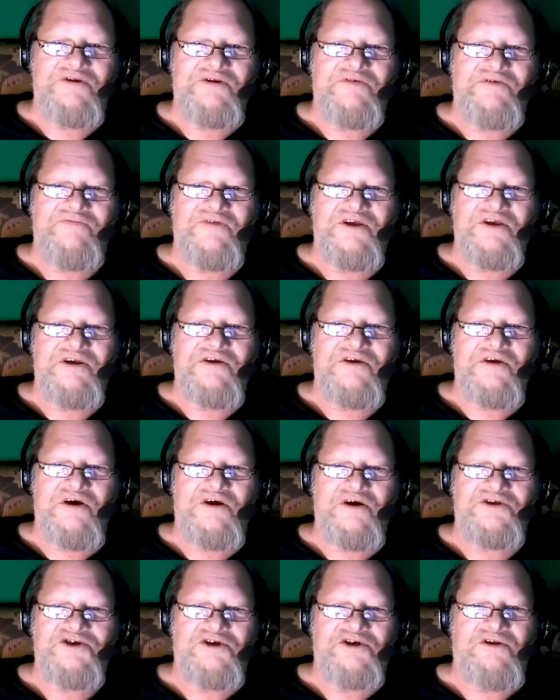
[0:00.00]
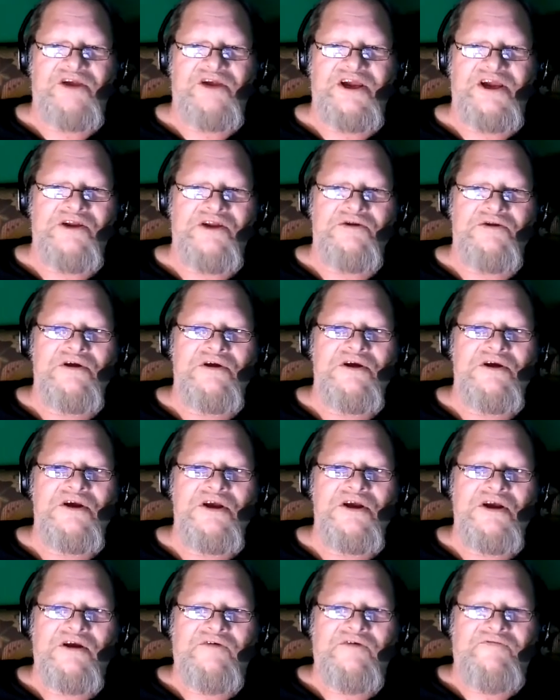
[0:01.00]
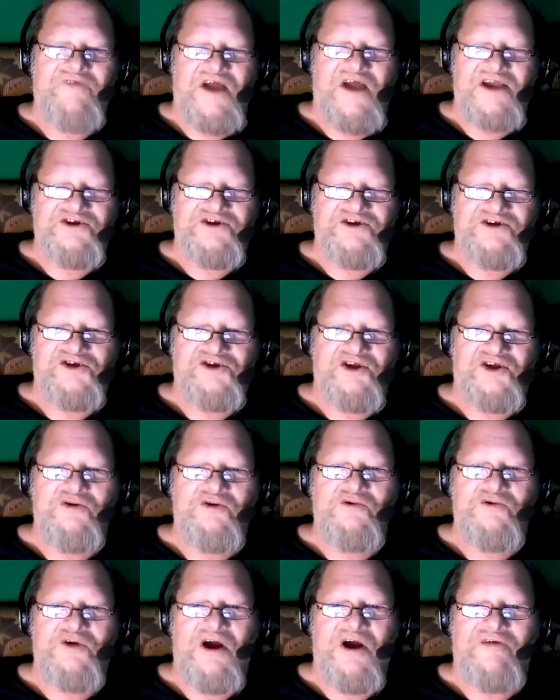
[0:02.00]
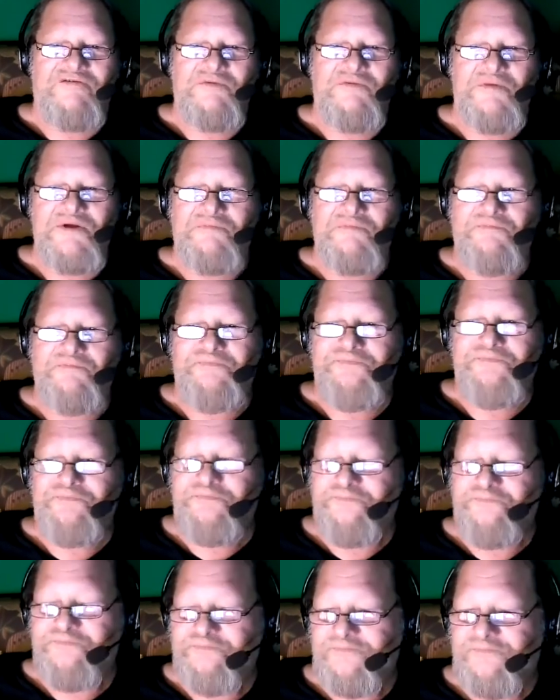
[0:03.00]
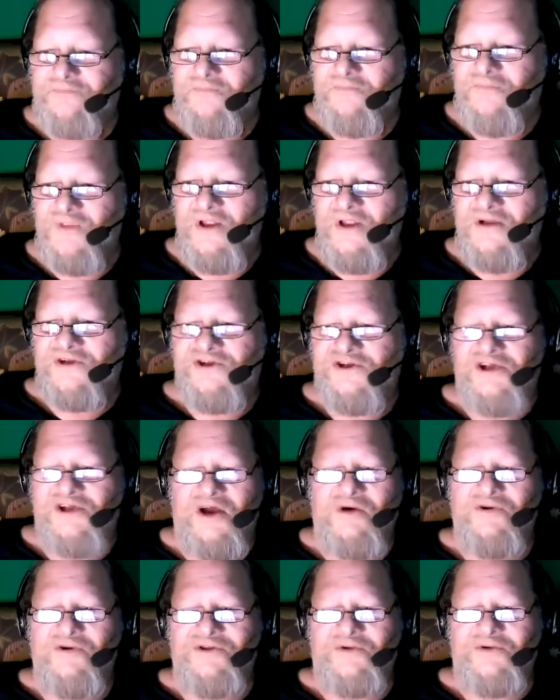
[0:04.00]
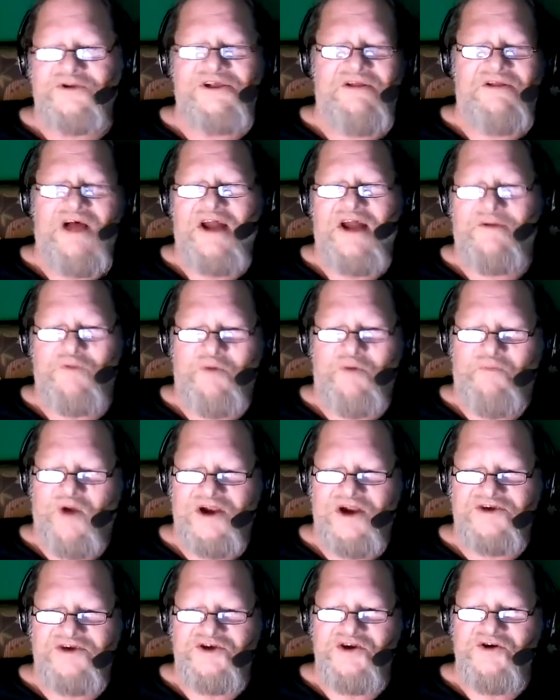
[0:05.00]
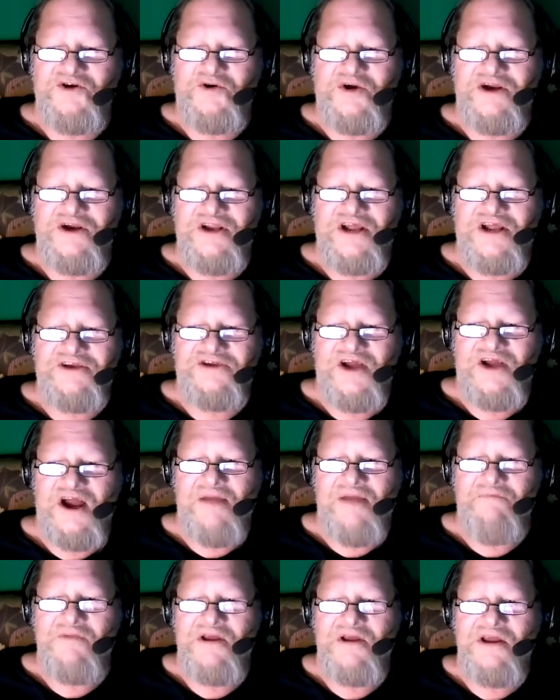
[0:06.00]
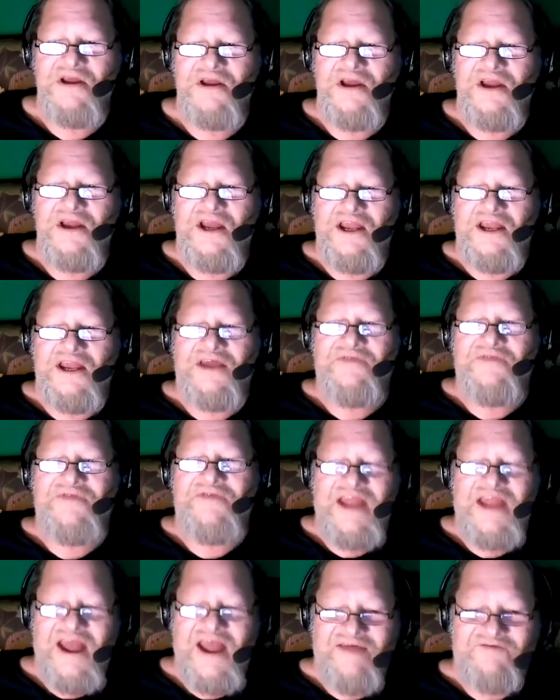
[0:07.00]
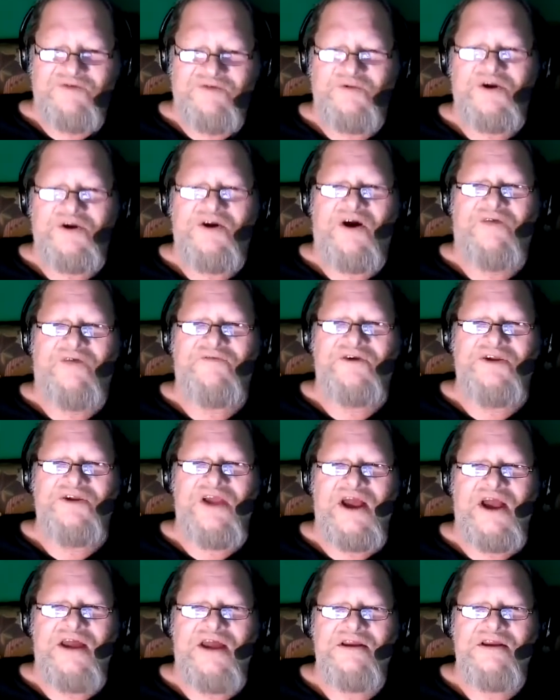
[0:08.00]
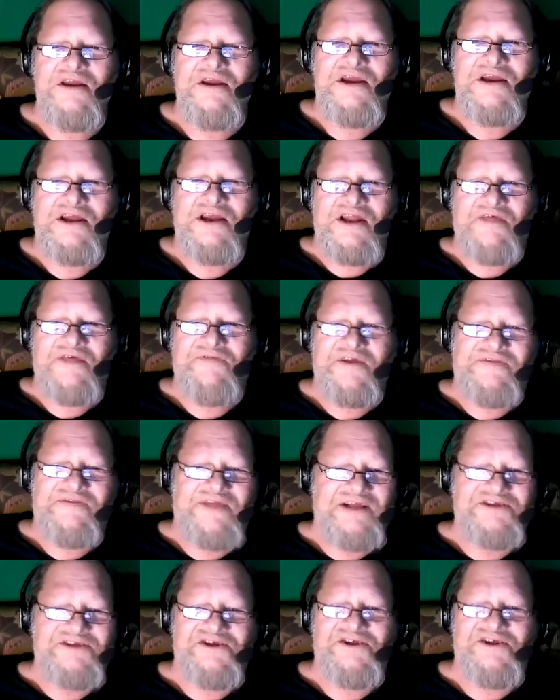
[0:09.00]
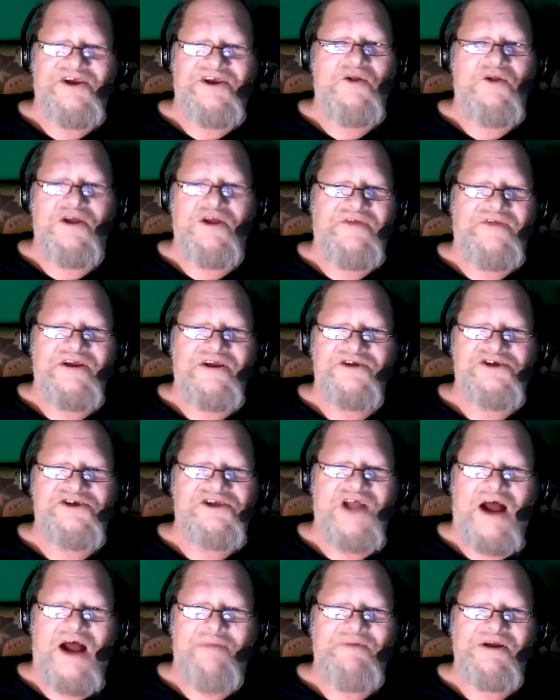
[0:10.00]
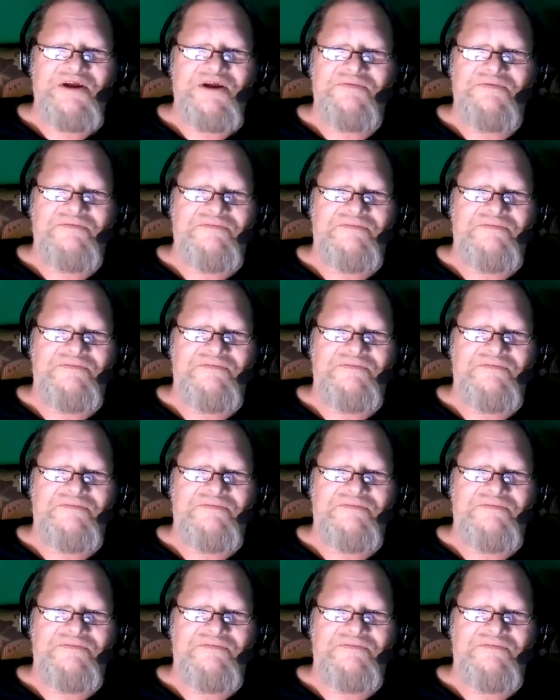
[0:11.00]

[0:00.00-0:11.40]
of the Chilean fascist coup government. So there was a lot of repression during that time, and they haven't recovered yet. And I think that's the only thing stopping